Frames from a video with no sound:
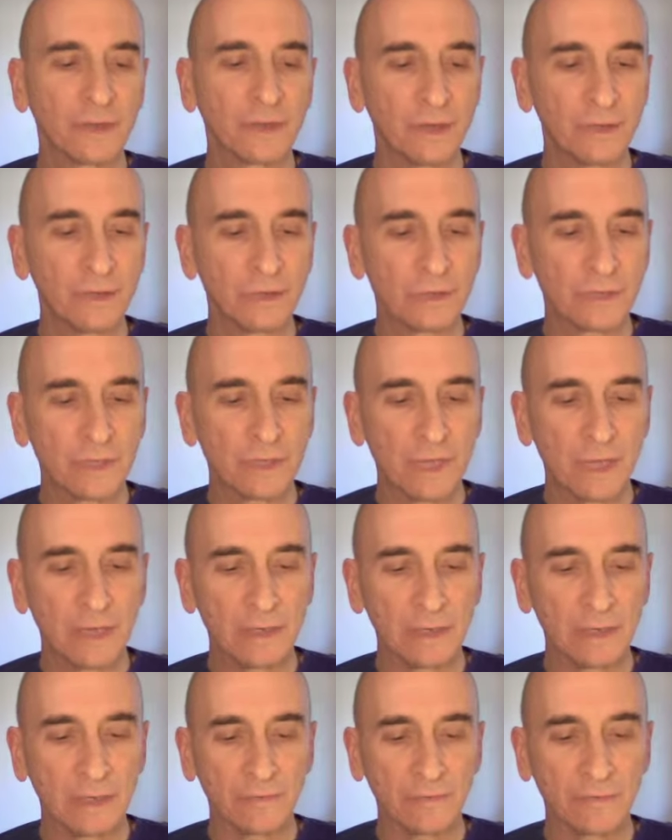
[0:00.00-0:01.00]

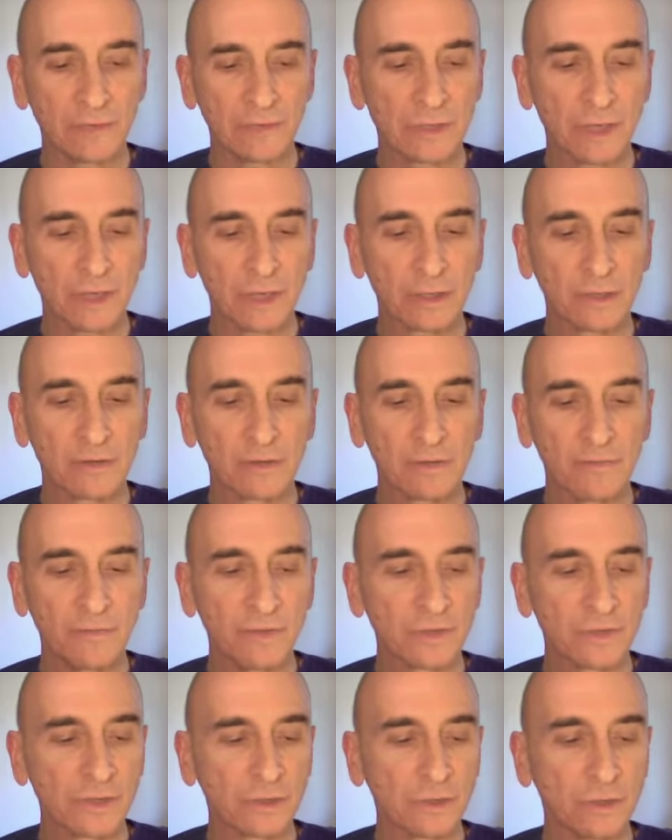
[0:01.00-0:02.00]
understanding of the subtler
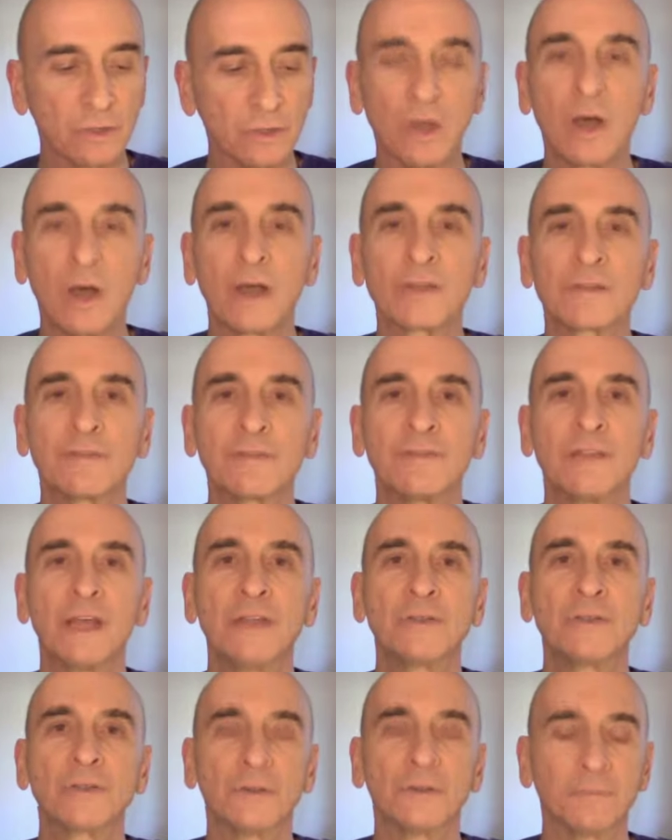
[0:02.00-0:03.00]
physical laws of
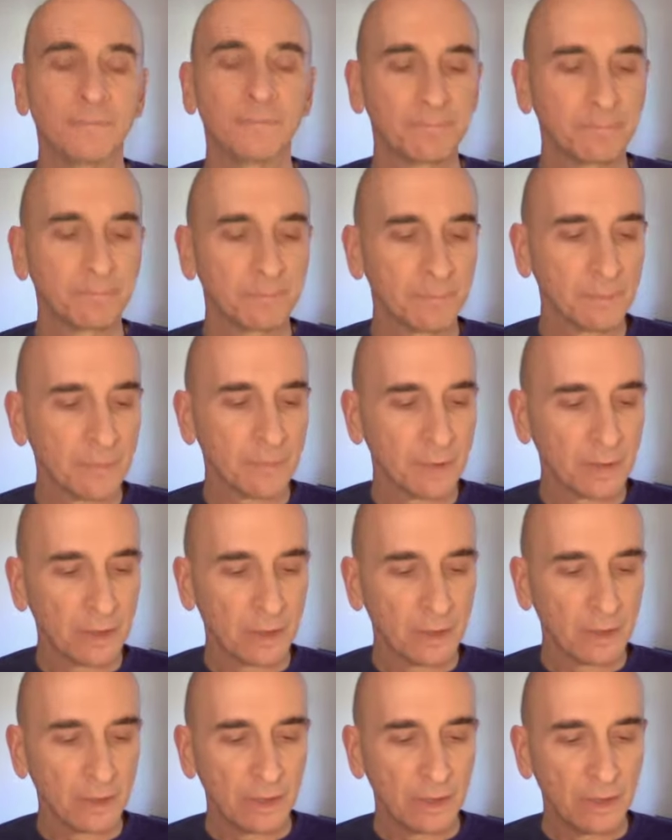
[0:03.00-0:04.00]
nature.
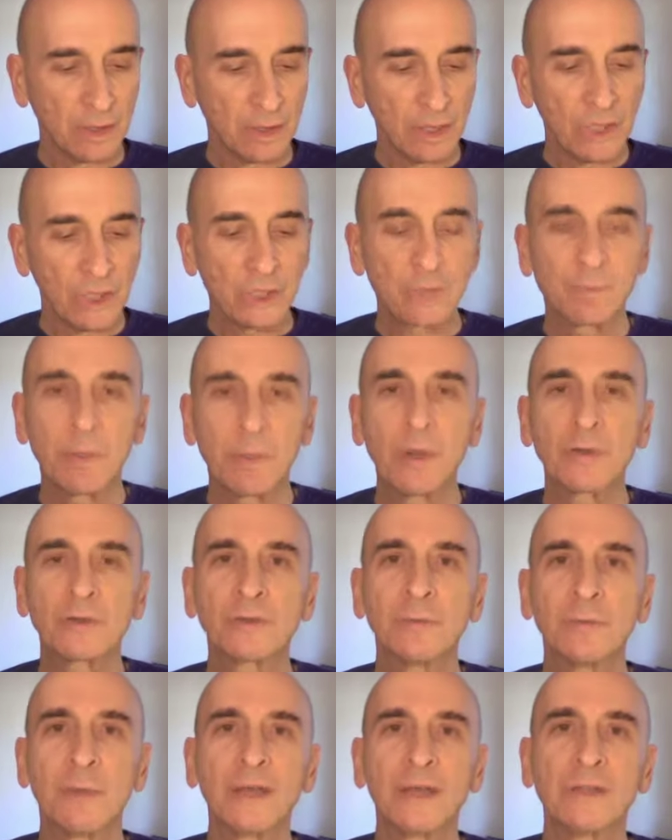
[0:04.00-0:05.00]
He spoke to
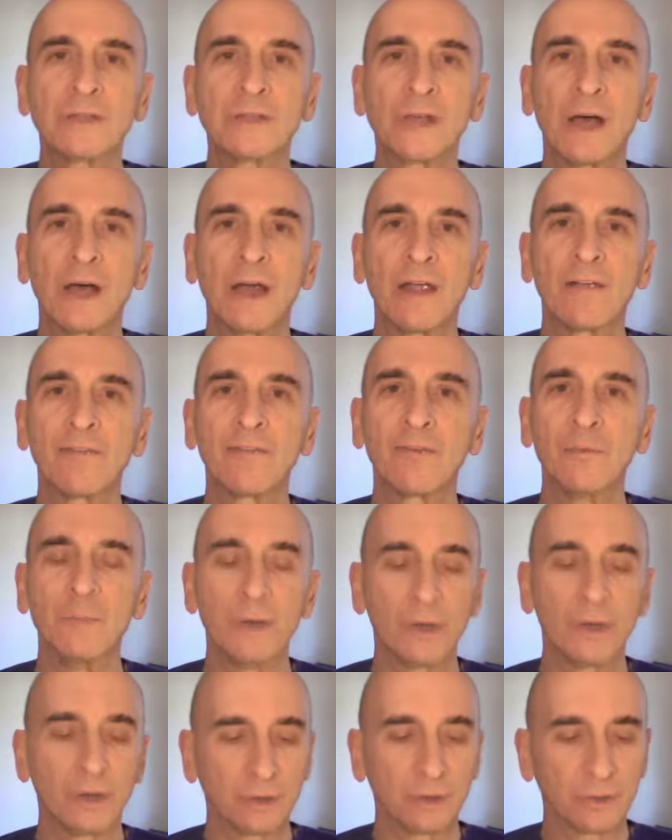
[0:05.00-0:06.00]
my desire for
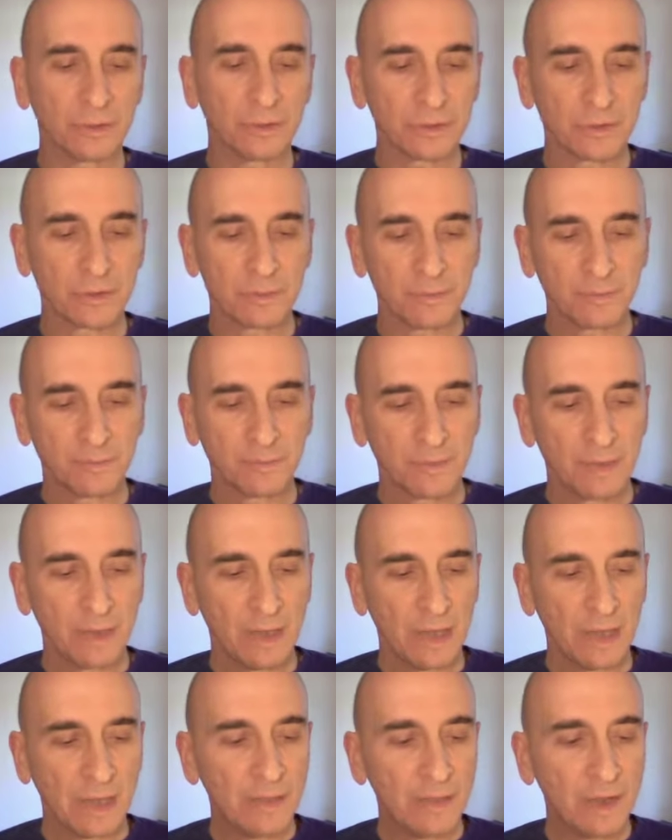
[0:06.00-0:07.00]
miracles,
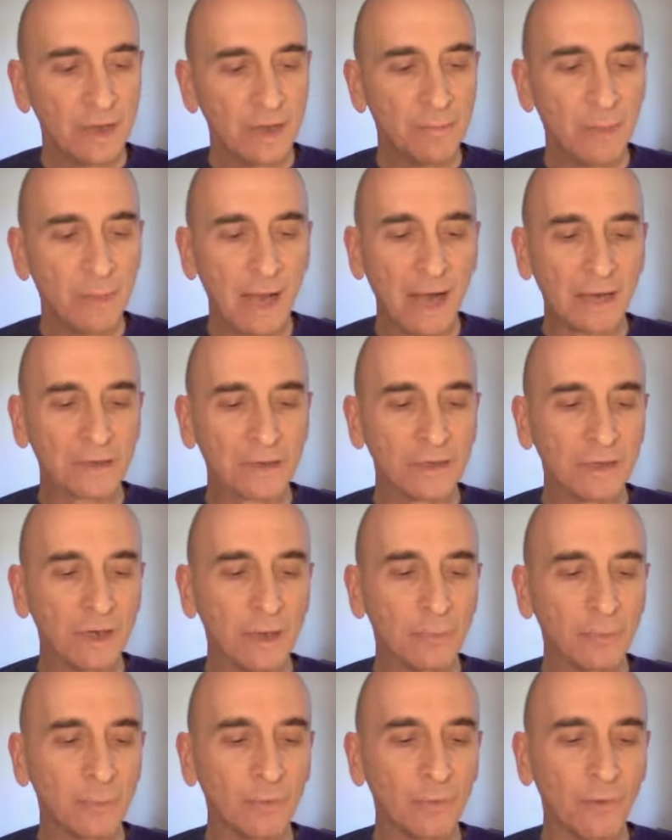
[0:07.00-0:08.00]
and then he backed it
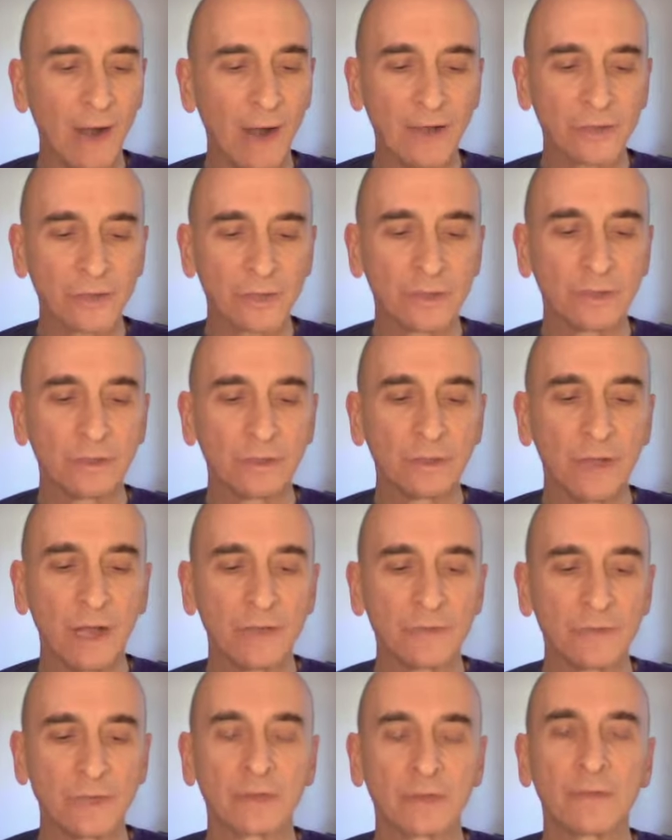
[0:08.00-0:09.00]
up with rational
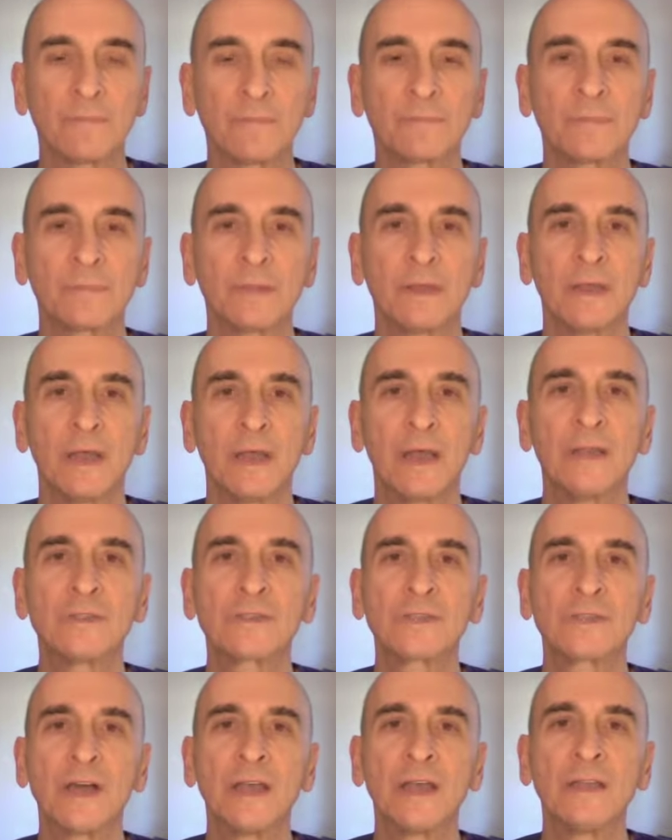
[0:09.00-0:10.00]
logic and
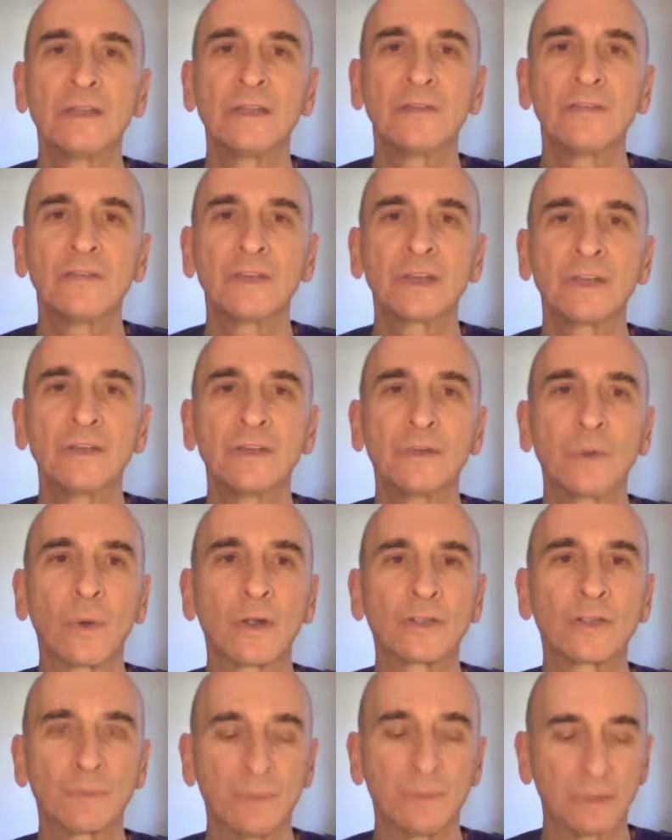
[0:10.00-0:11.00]
scientific
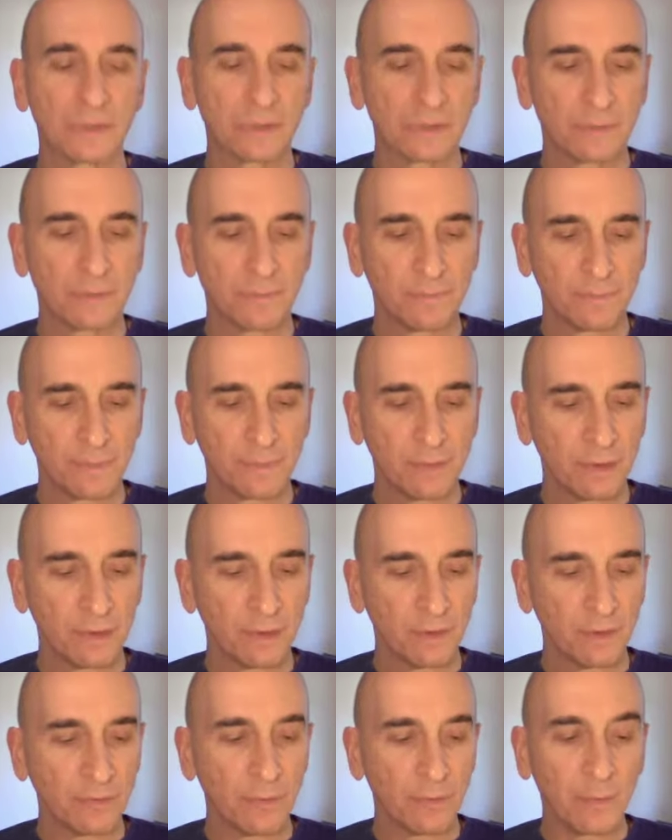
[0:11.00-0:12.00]
endorsements
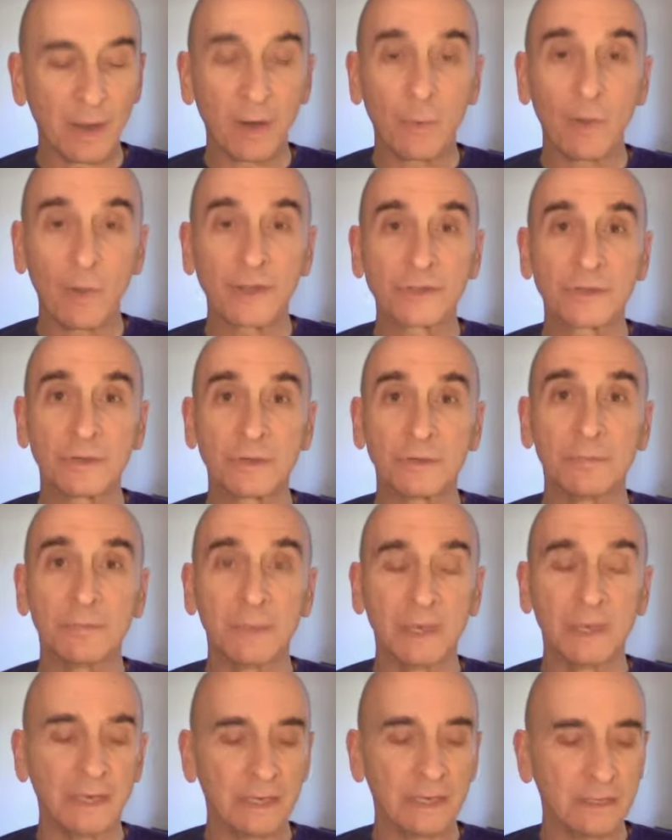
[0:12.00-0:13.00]
for my Western
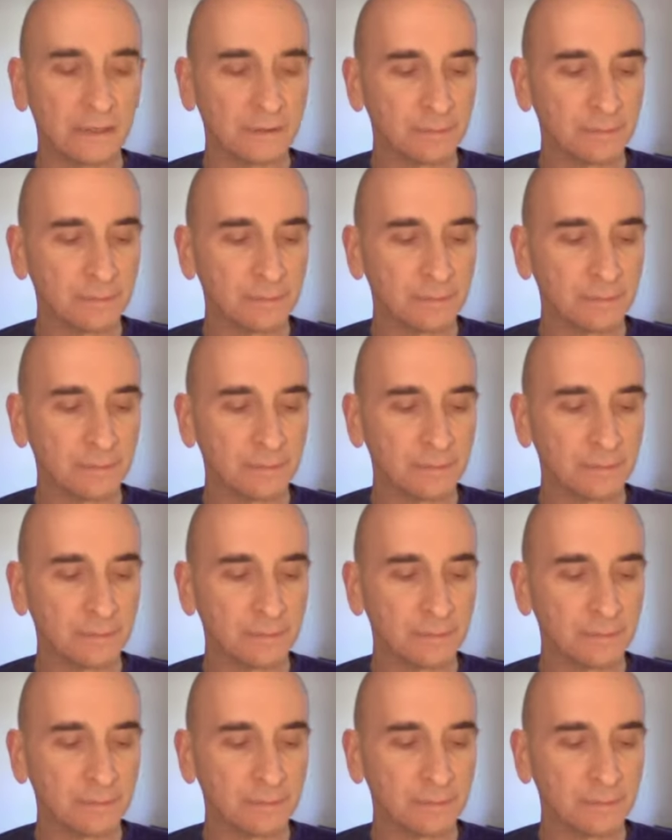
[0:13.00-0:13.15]
mind.